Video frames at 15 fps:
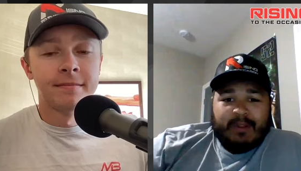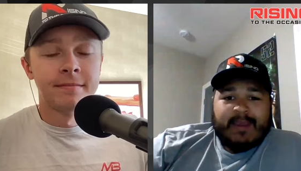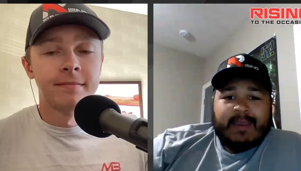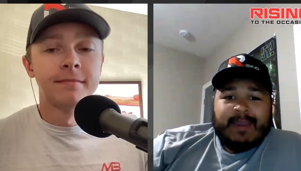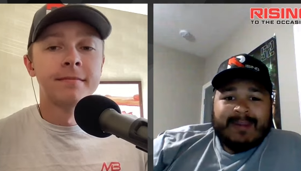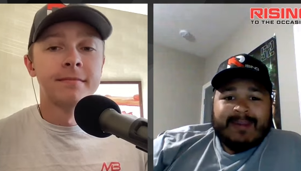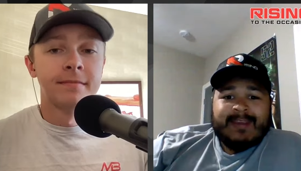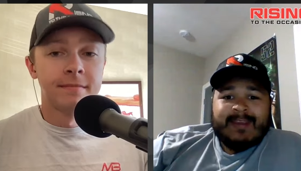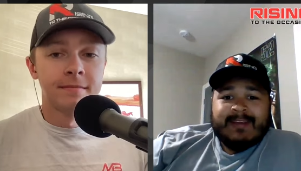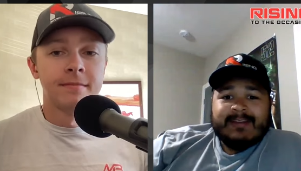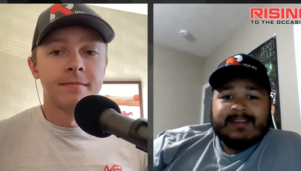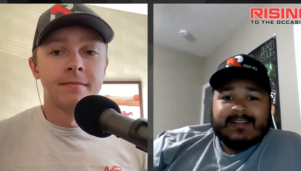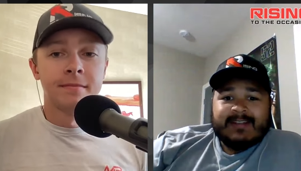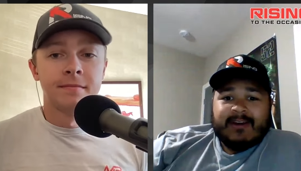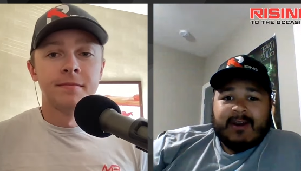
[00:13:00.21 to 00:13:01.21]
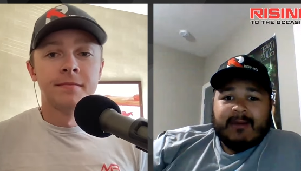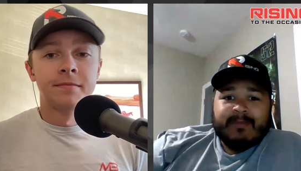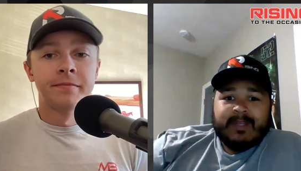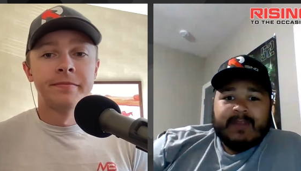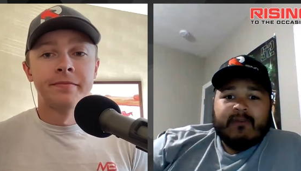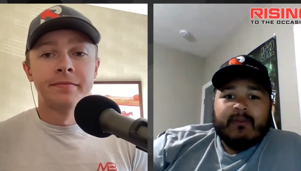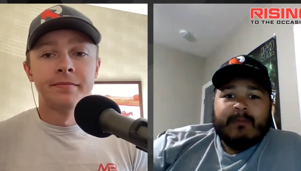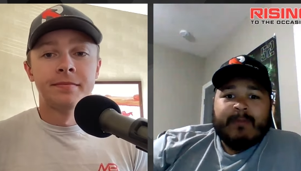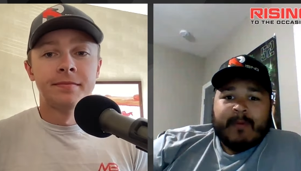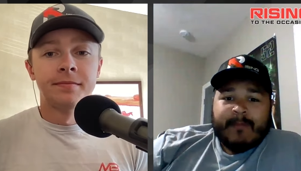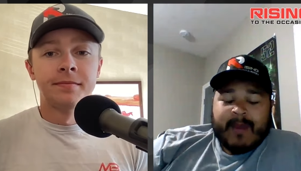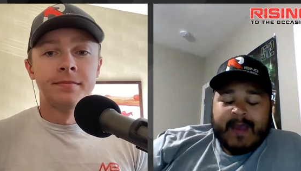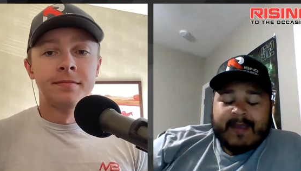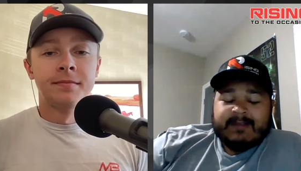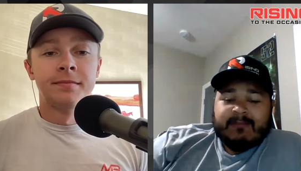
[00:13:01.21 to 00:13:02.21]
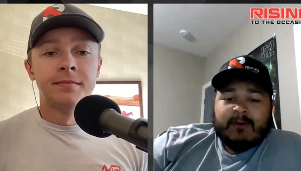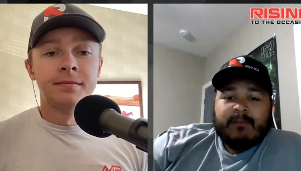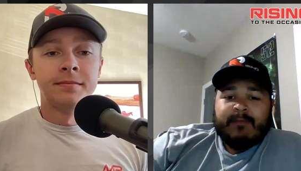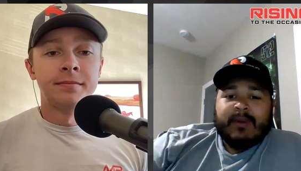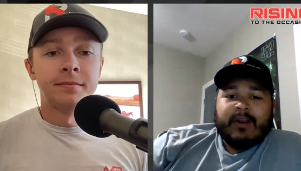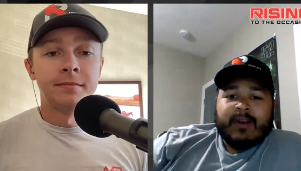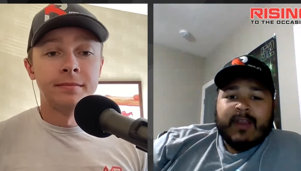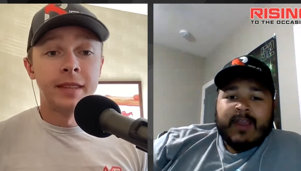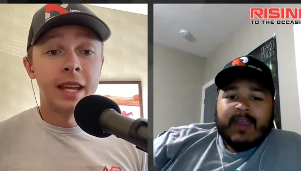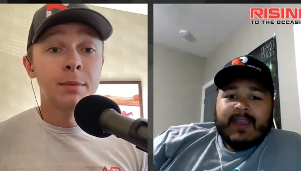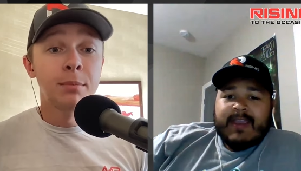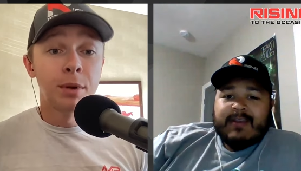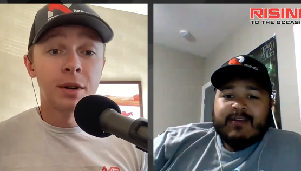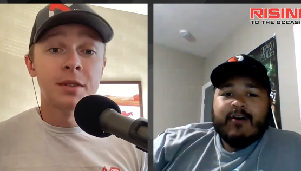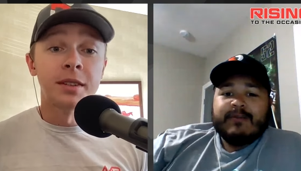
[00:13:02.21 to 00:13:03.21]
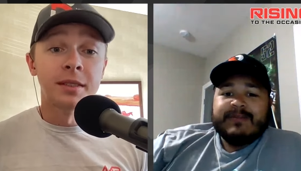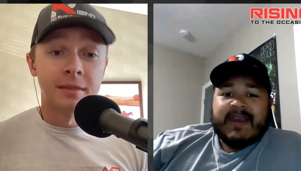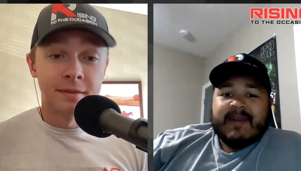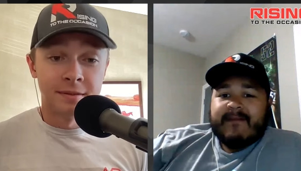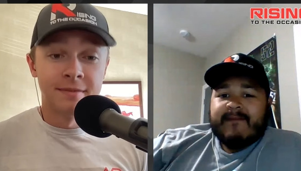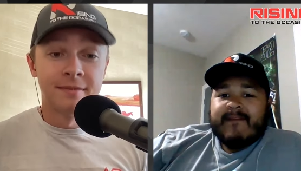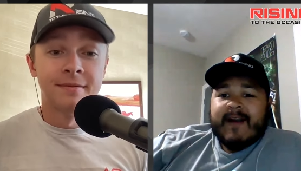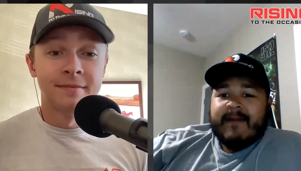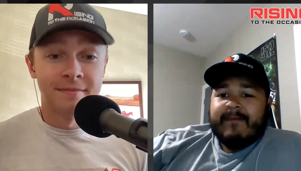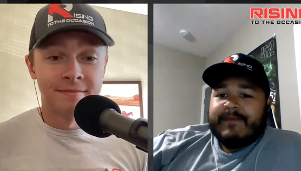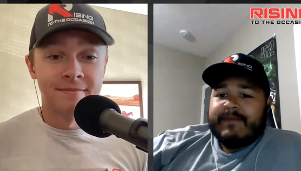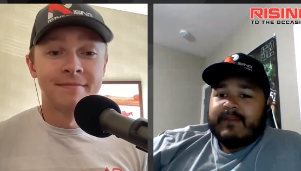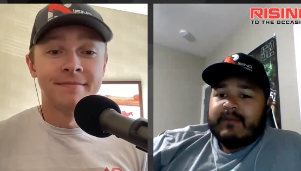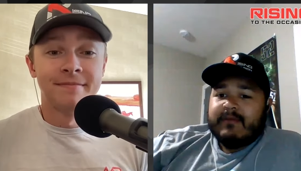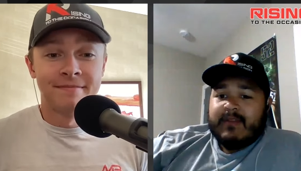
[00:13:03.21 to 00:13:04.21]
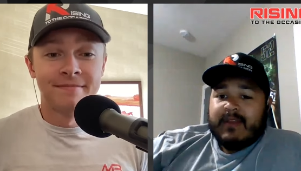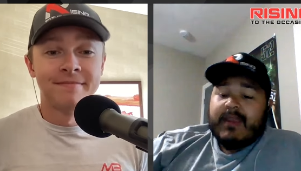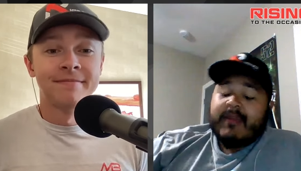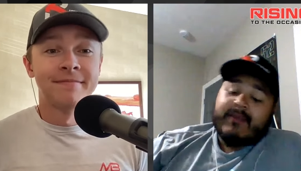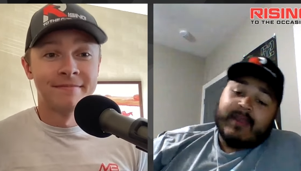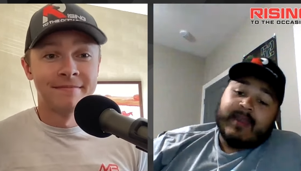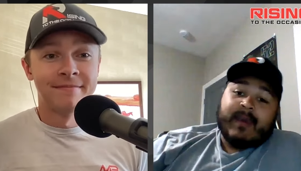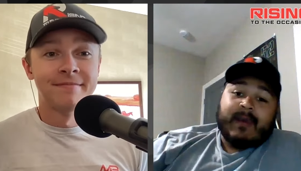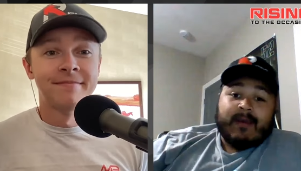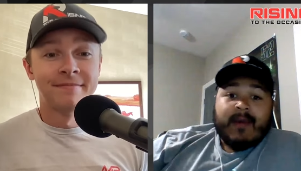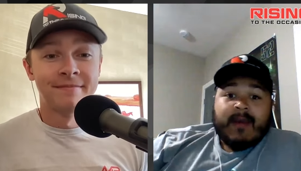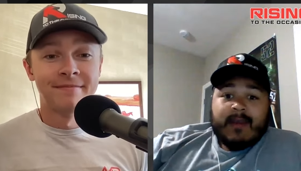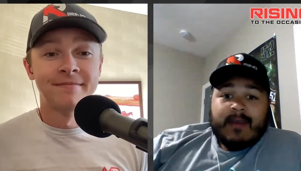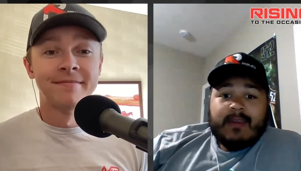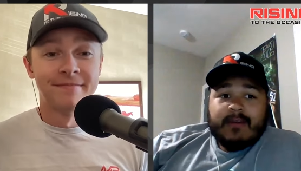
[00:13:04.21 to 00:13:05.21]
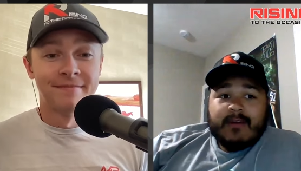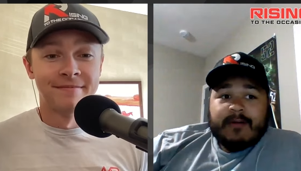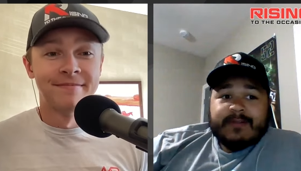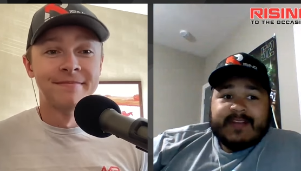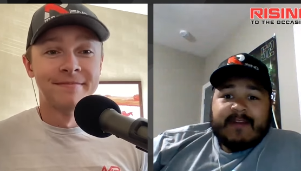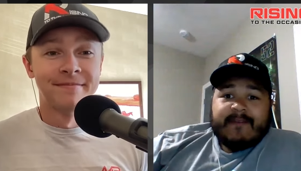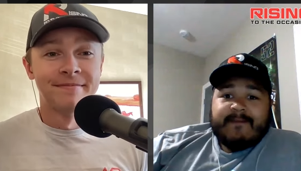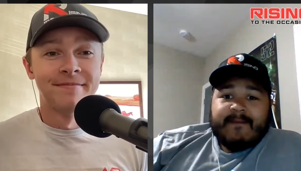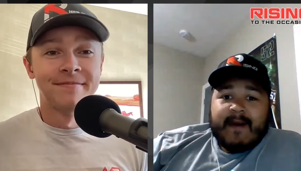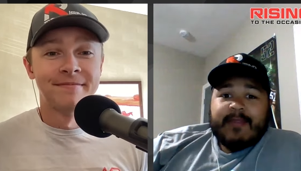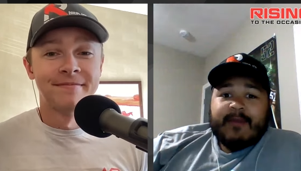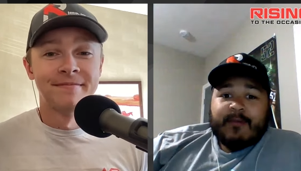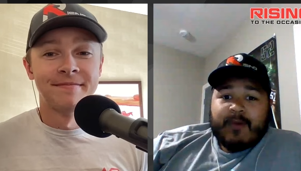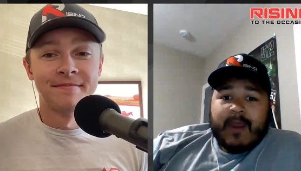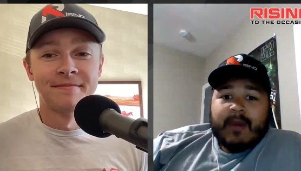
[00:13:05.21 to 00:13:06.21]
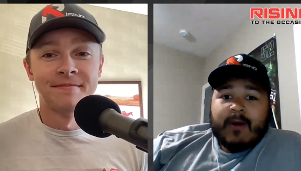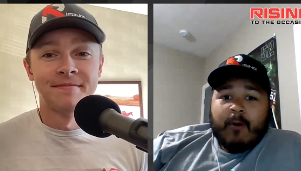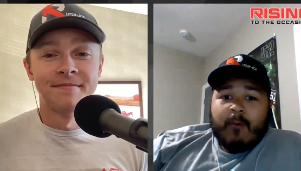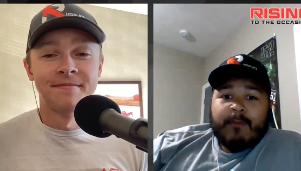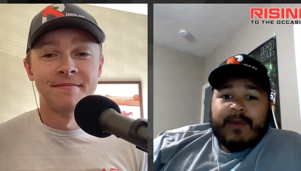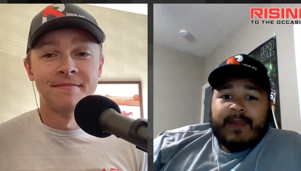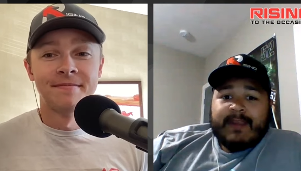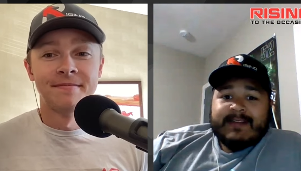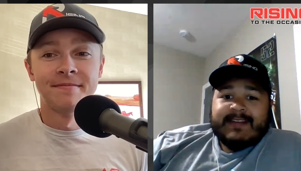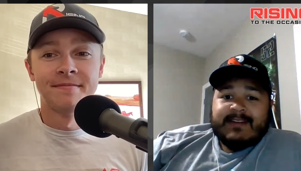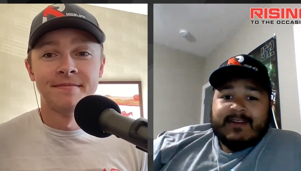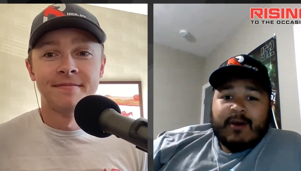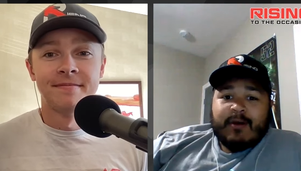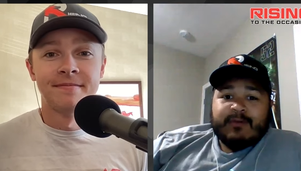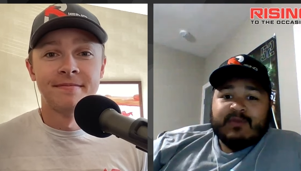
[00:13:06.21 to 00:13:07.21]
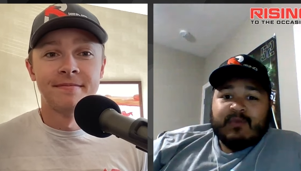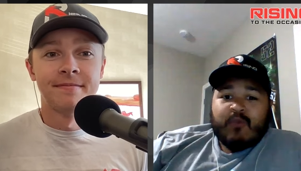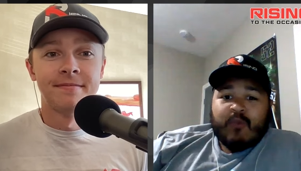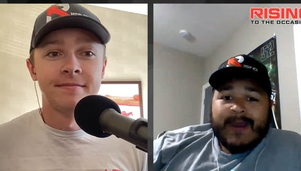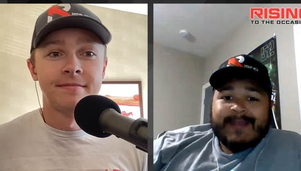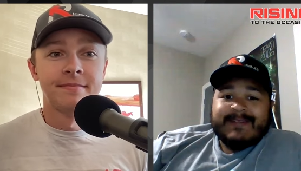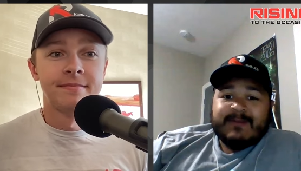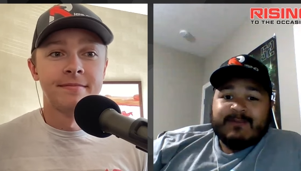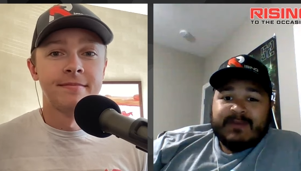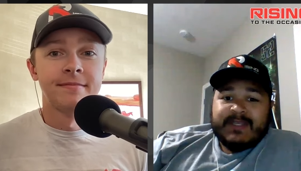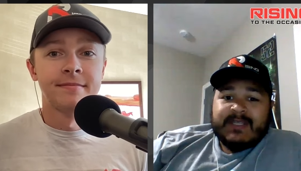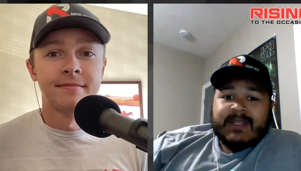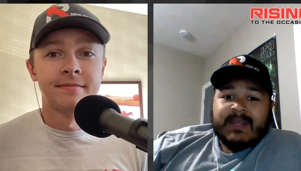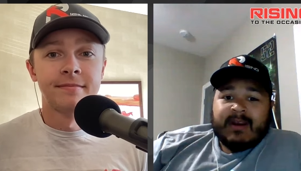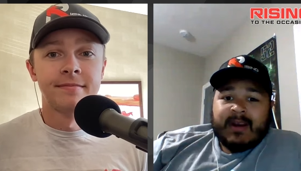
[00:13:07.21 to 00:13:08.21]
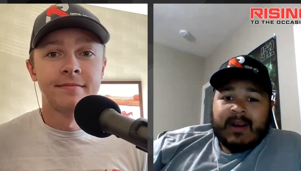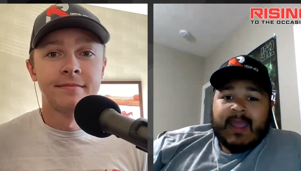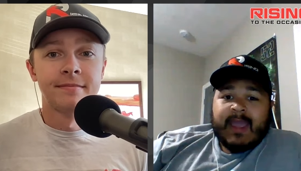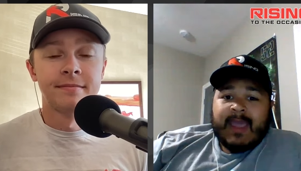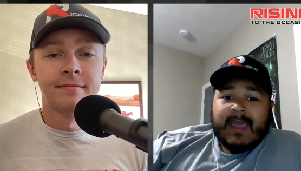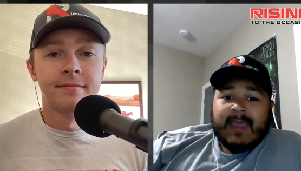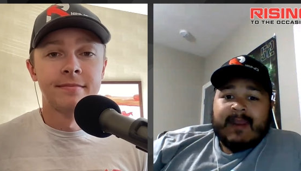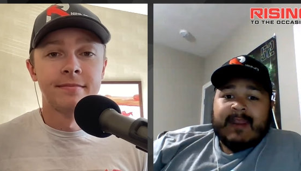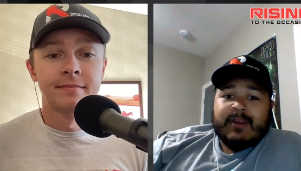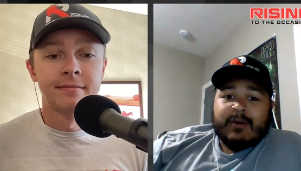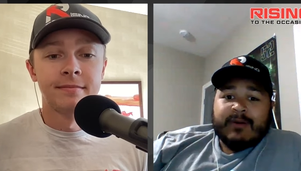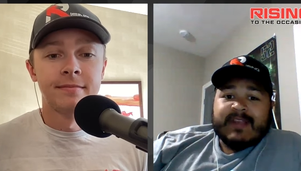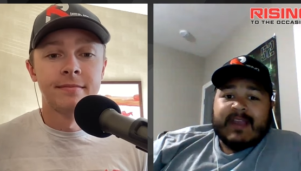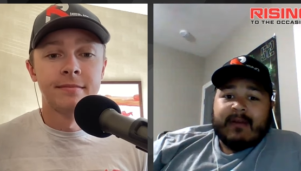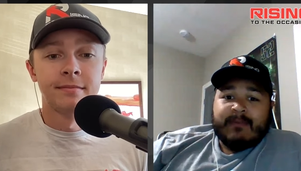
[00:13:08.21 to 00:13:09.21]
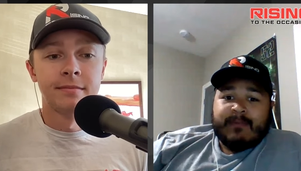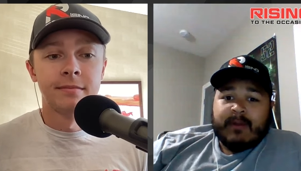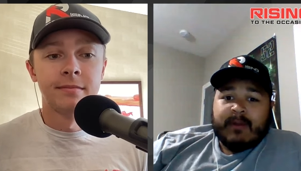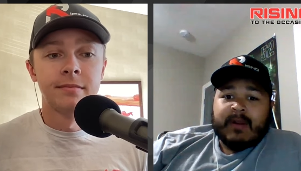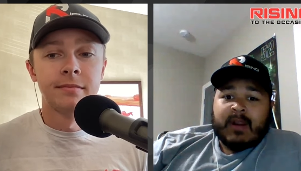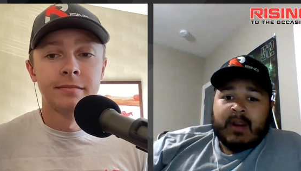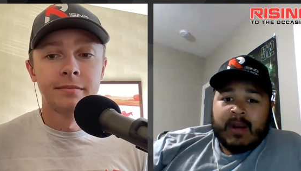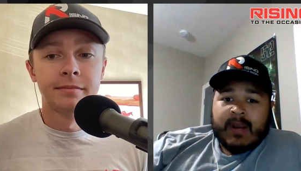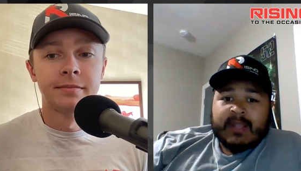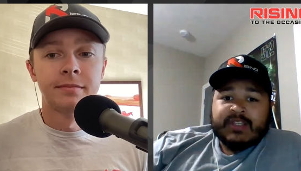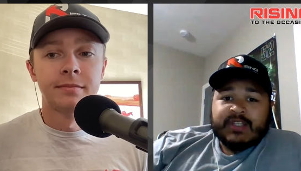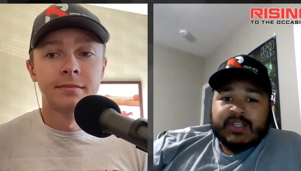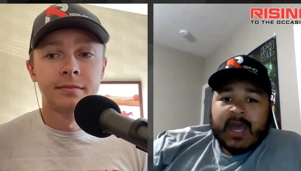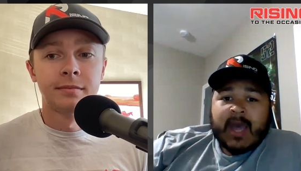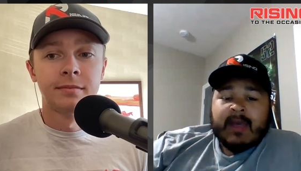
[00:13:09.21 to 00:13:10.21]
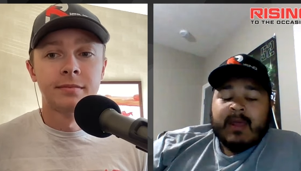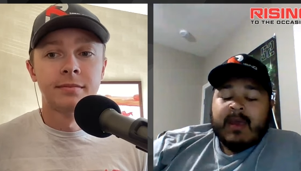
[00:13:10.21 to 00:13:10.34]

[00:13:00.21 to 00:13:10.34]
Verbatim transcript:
Speaker 1: and he is an unbelievable basketball player. He in knows person. how to find yeah, he knows how to find the right openings. He knows when to be there, and he knows how to put up a great shot.